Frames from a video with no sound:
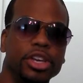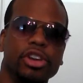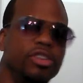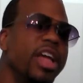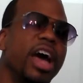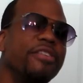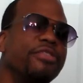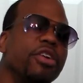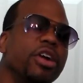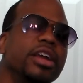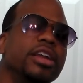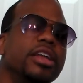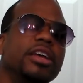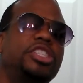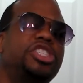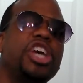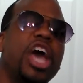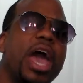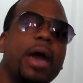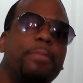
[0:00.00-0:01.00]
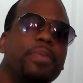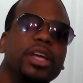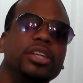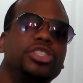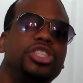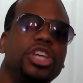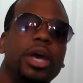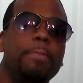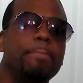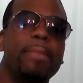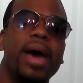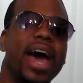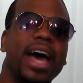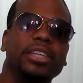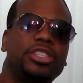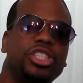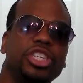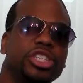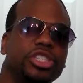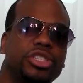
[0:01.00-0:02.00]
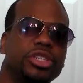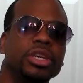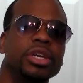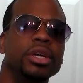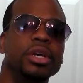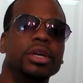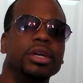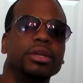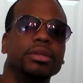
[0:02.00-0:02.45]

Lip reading: You're never in the championship matches.